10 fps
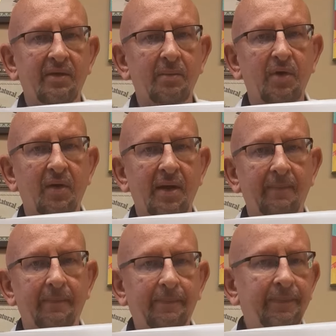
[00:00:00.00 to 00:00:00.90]
thermogram,
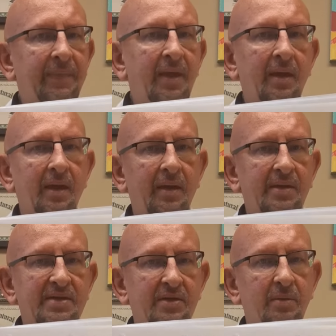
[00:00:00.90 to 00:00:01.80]
and
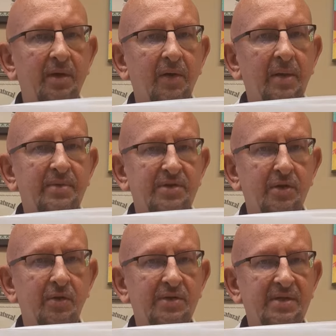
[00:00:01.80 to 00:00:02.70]
this thermogram
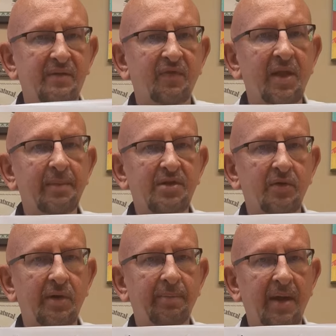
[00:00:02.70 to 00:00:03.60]
shows
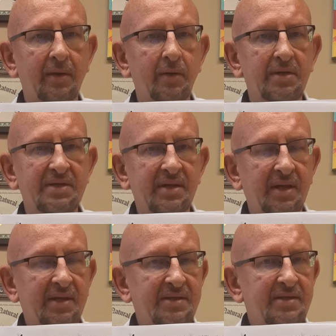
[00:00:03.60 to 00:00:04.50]
inflammatory patterns
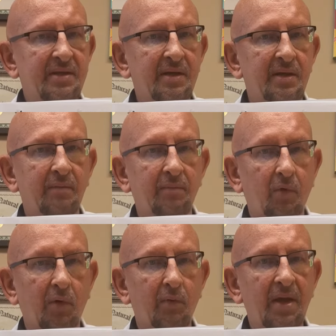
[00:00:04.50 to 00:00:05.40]
as
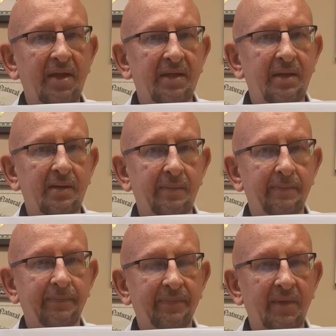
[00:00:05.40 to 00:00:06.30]
more red.
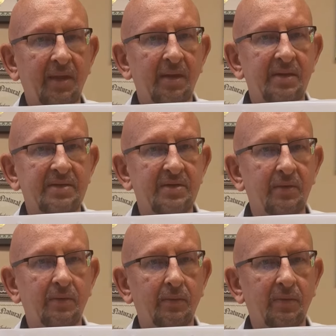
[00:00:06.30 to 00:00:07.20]

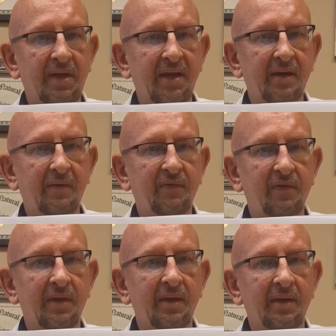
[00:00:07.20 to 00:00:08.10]
So we have
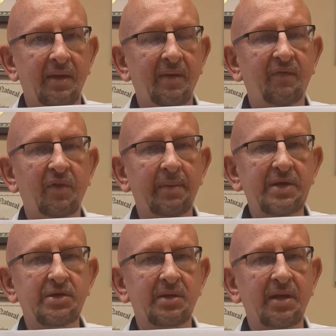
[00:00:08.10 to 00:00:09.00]

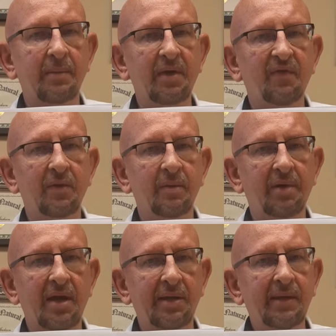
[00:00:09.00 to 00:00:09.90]
inflammation coming from the
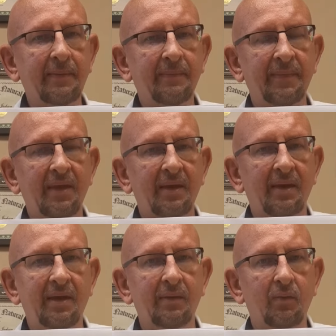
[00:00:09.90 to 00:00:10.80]
body,
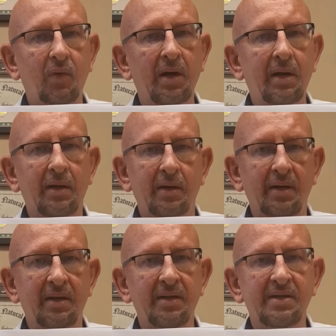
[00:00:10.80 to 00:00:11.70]
and where
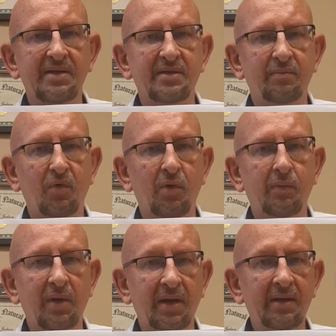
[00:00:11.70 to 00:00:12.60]
it is more
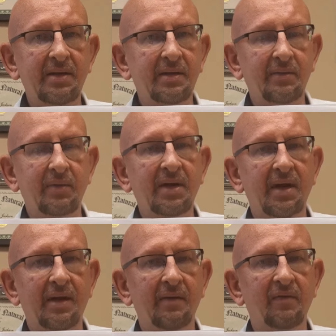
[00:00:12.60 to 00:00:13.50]
red, we
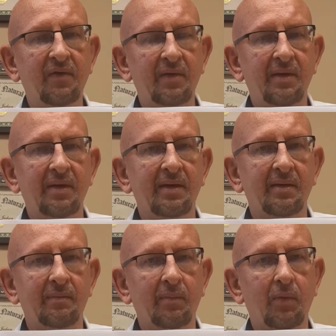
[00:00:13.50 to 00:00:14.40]
have
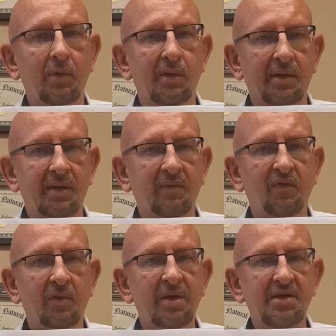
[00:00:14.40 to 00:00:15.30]
more
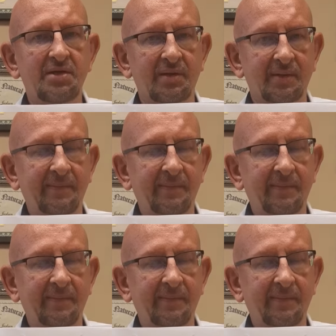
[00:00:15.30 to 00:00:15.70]
inflammation.